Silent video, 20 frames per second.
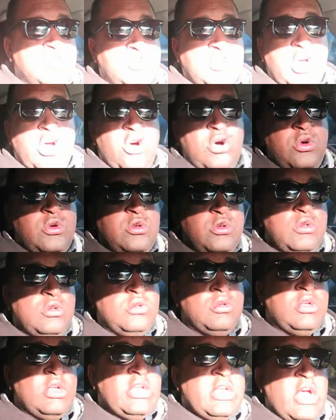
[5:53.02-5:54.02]
So
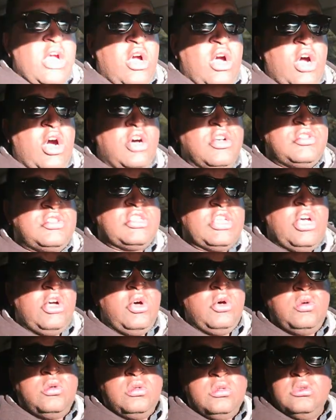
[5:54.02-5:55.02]

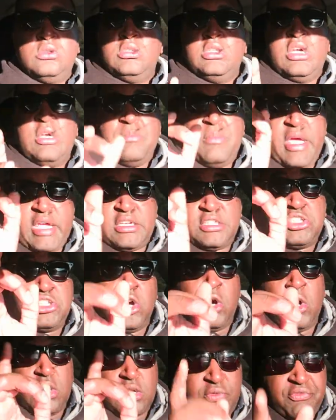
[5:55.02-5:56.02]
also make
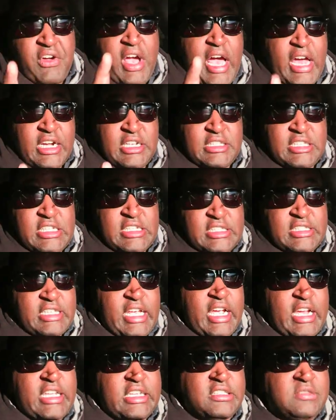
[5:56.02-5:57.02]
sure it's five to 10
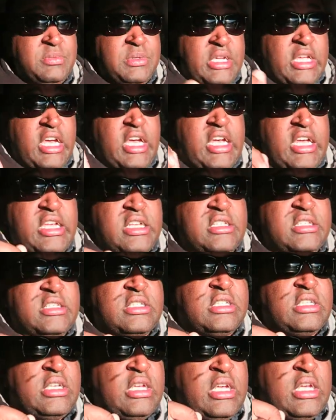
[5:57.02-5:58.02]
seconds because
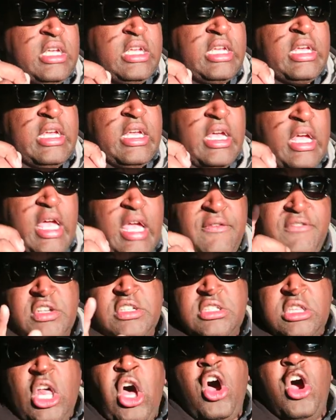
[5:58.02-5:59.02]
if
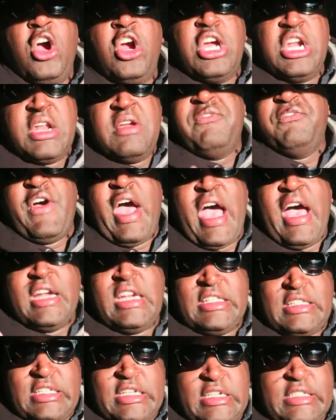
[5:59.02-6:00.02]
it's longer than
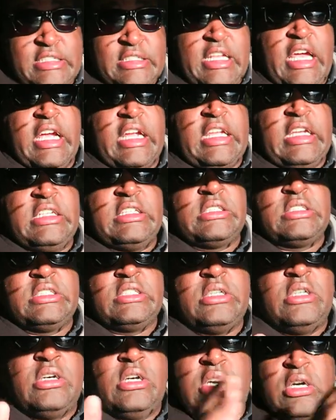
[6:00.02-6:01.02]
five to 10 seconds,
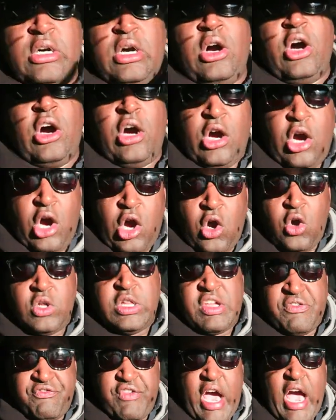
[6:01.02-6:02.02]

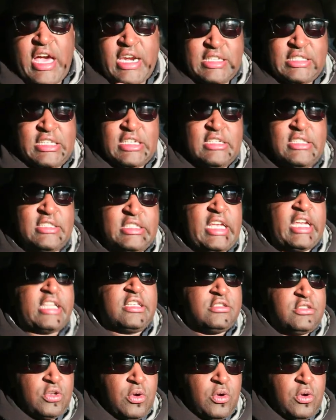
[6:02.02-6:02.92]
only five to 10 seconds